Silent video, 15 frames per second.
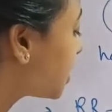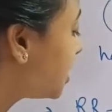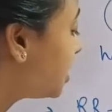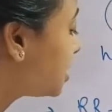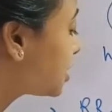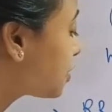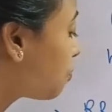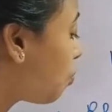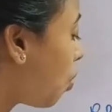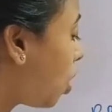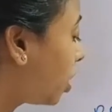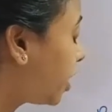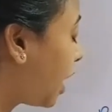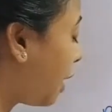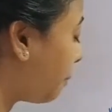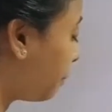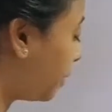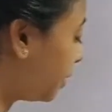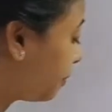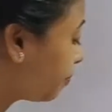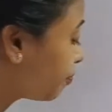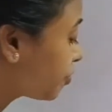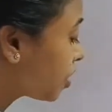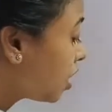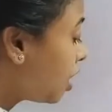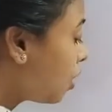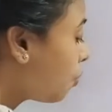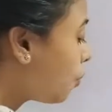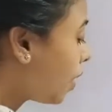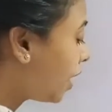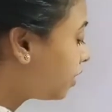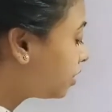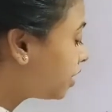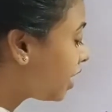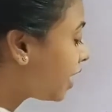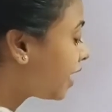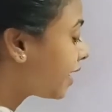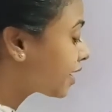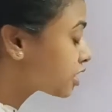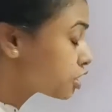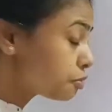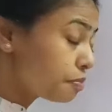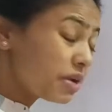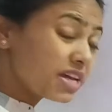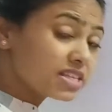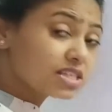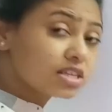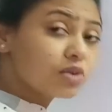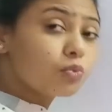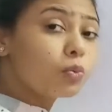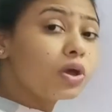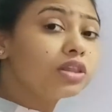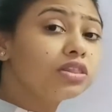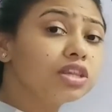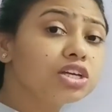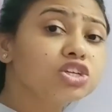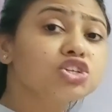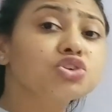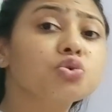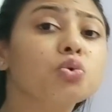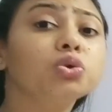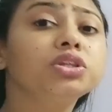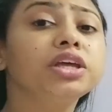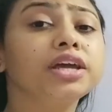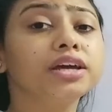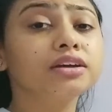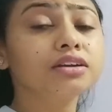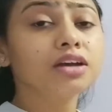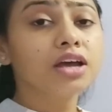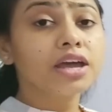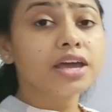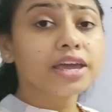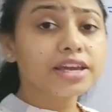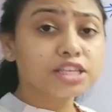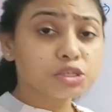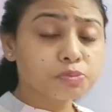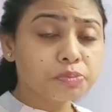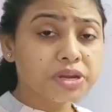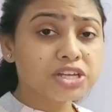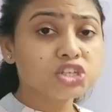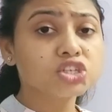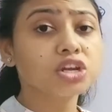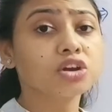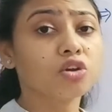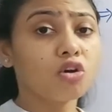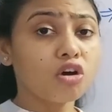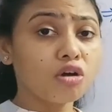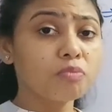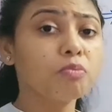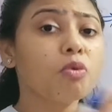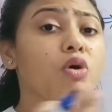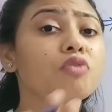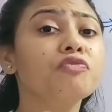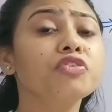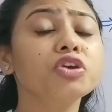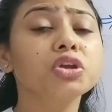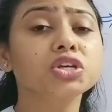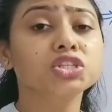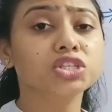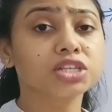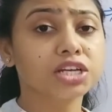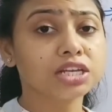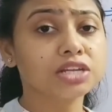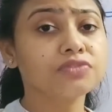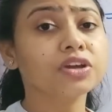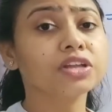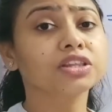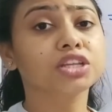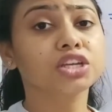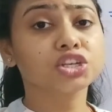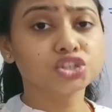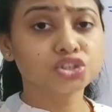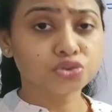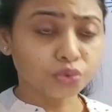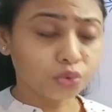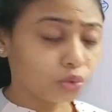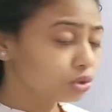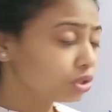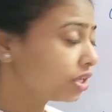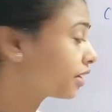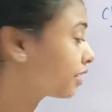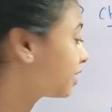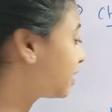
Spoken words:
alleles, what happen when they express, when they show their their expression or morphologically when they show their